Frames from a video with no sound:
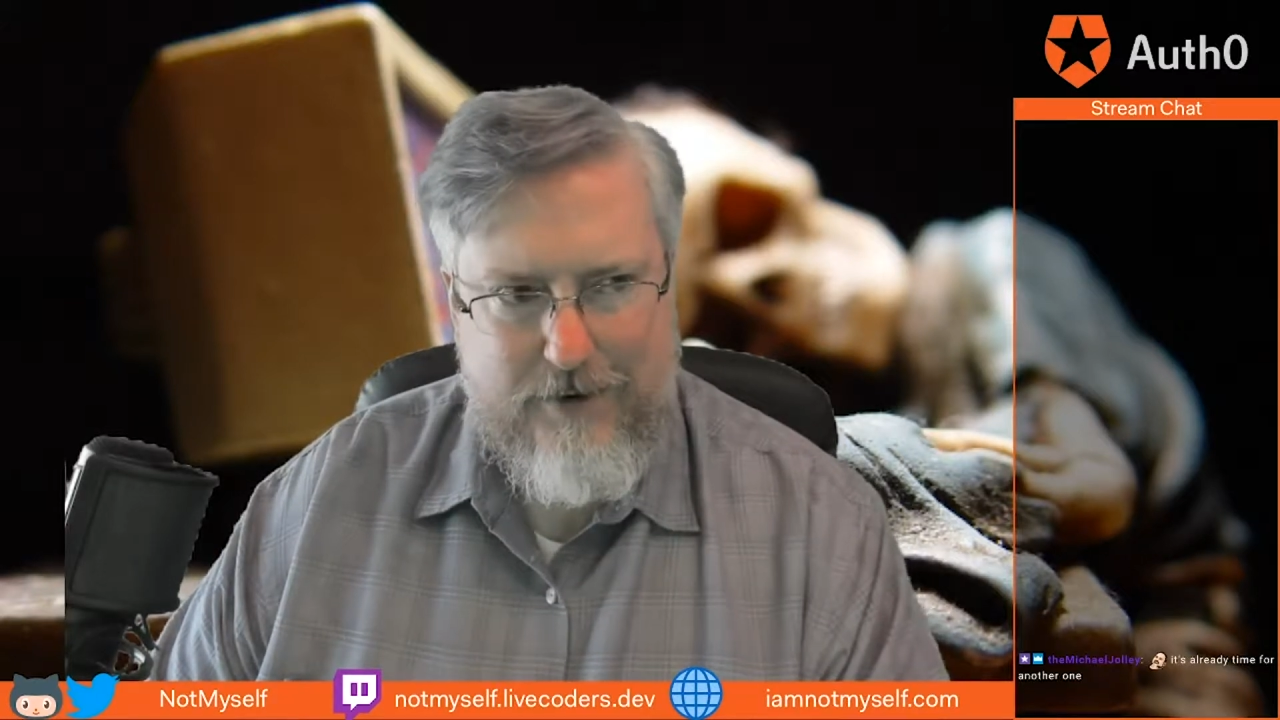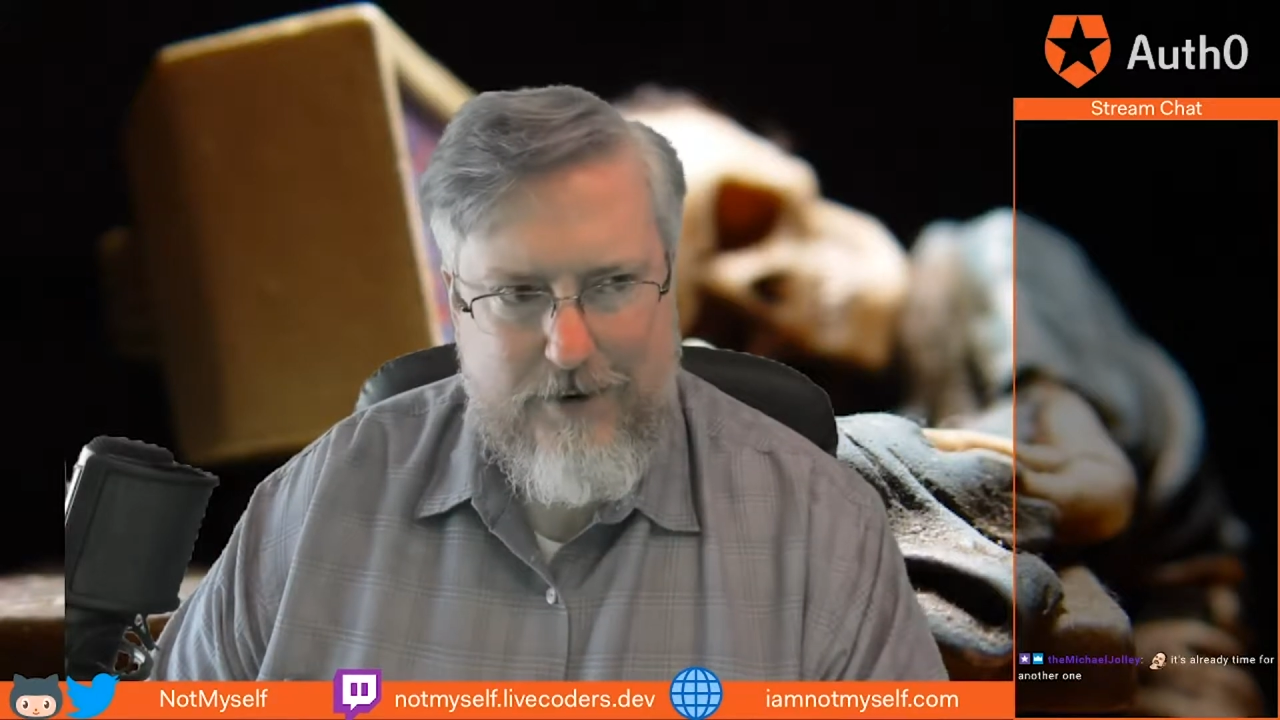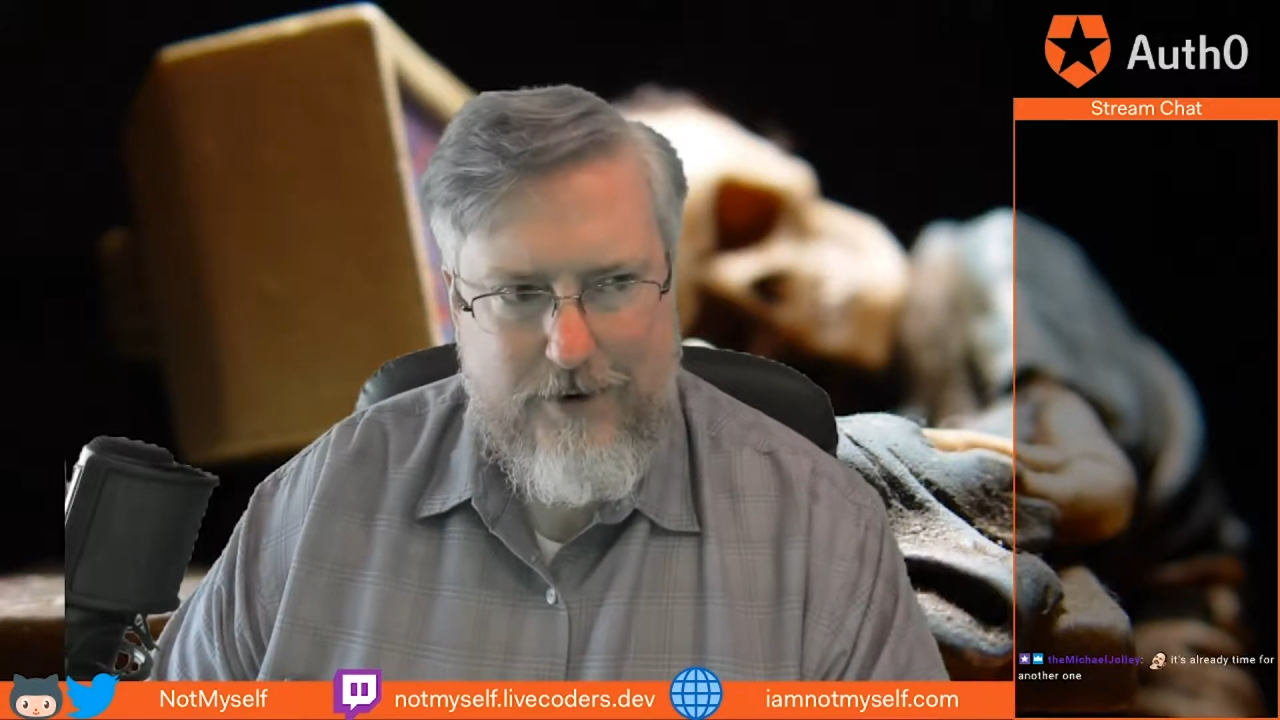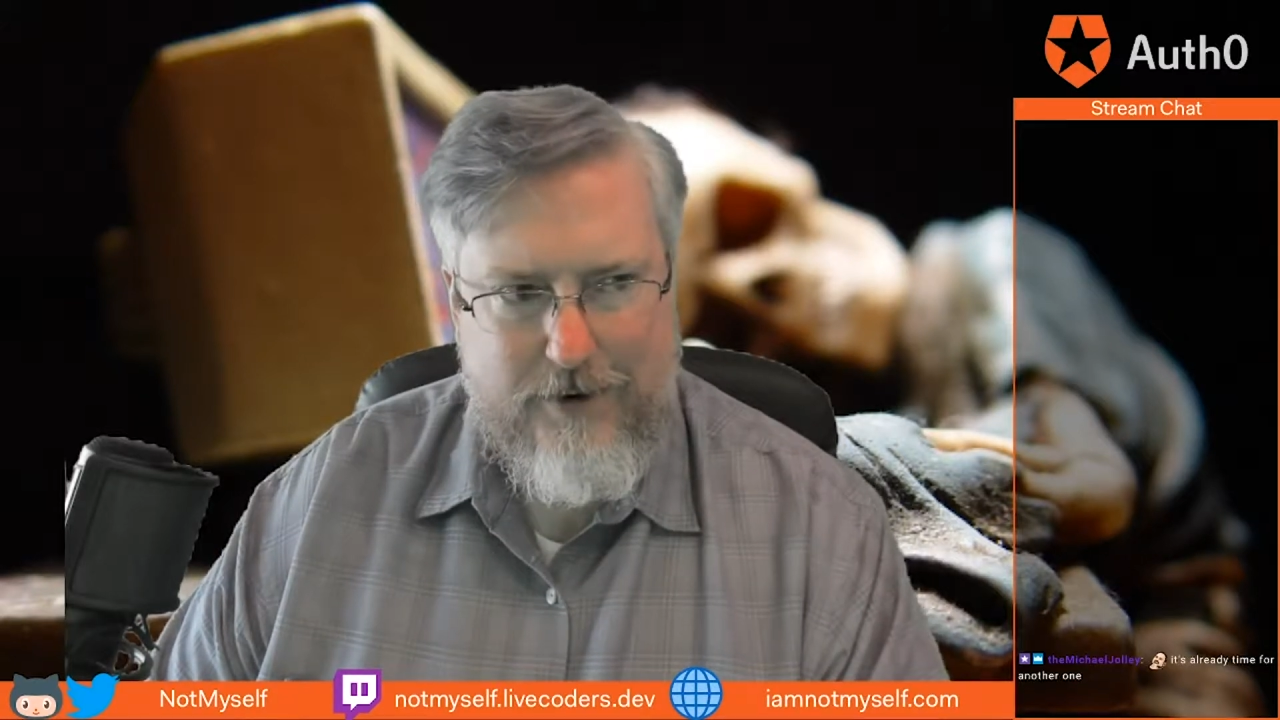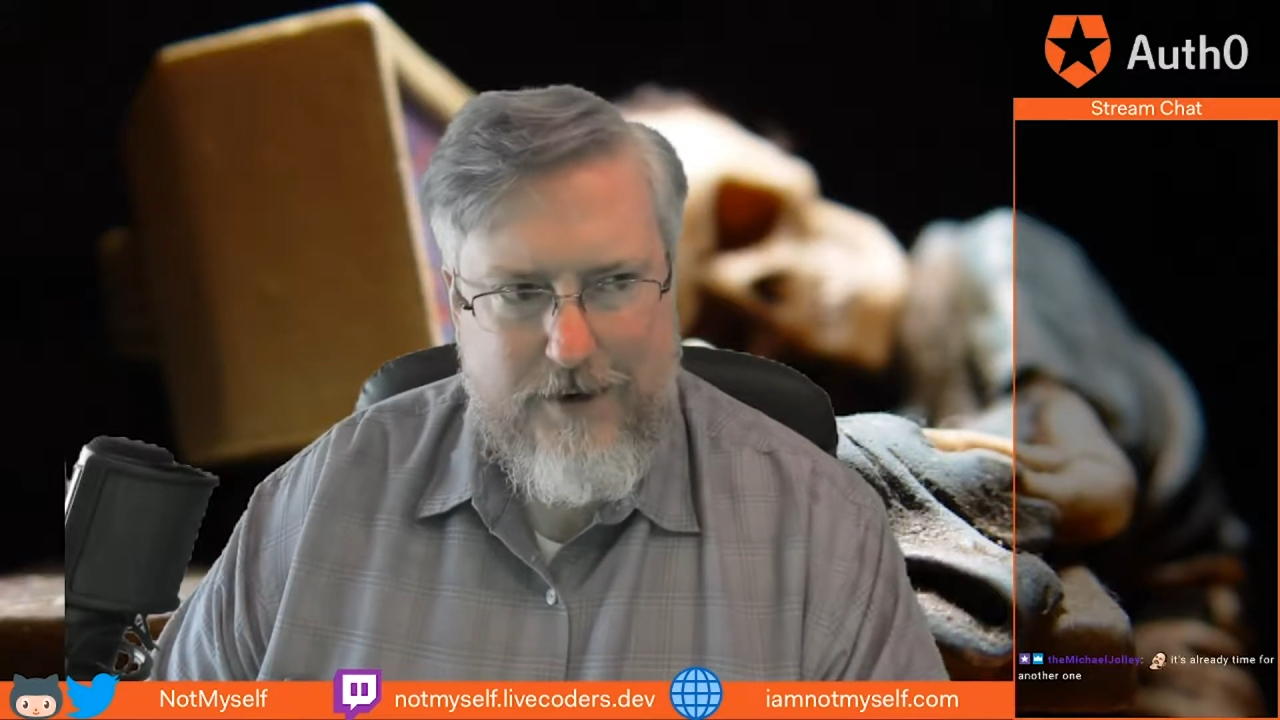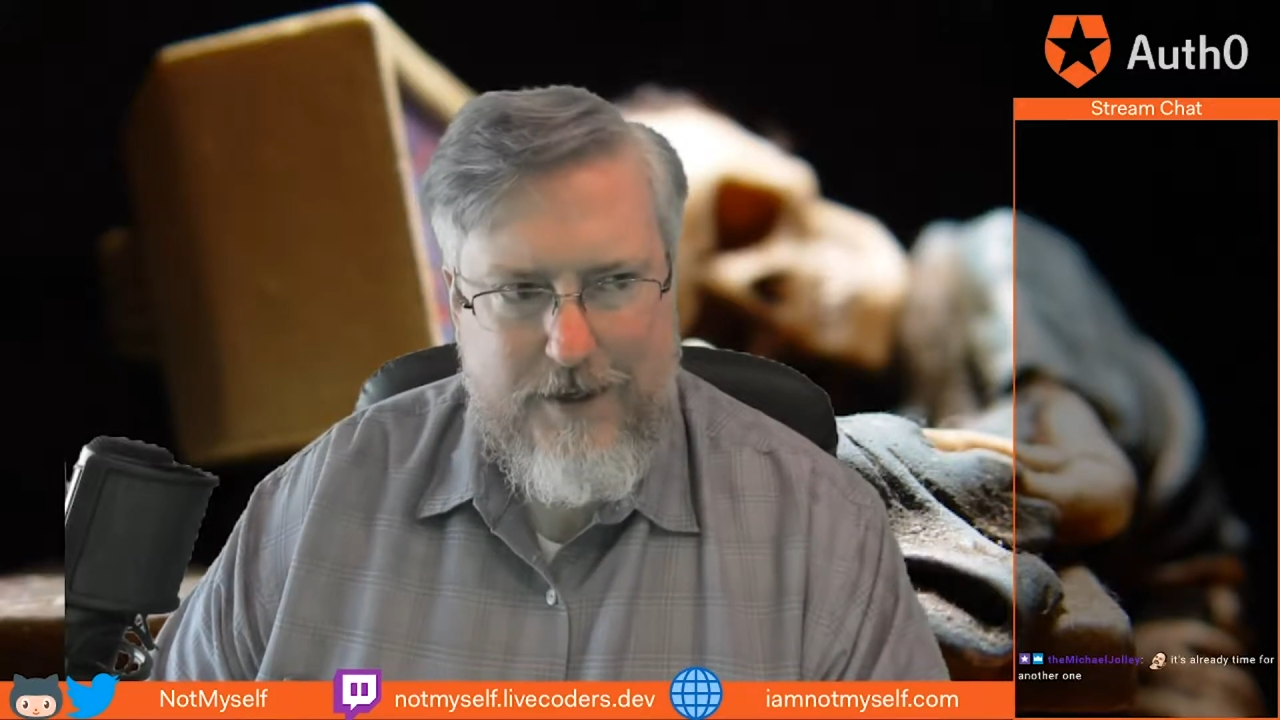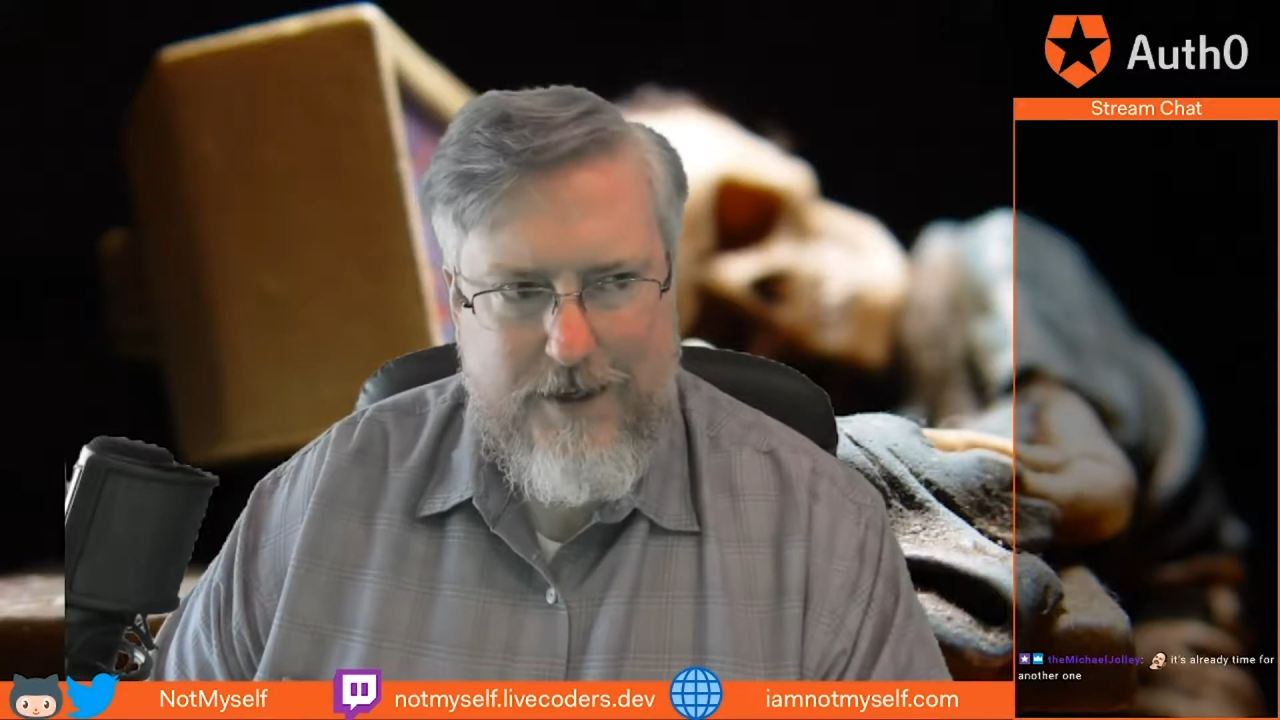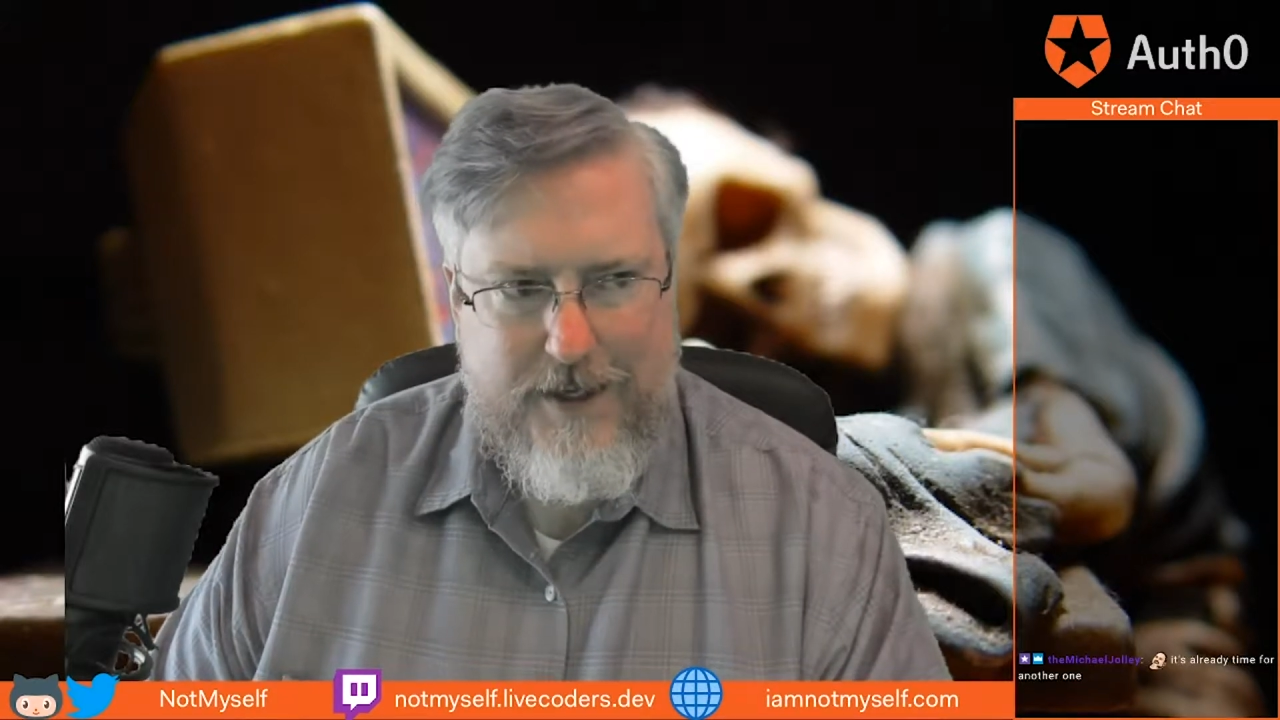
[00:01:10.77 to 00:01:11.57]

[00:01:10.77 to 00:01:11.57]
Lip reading: are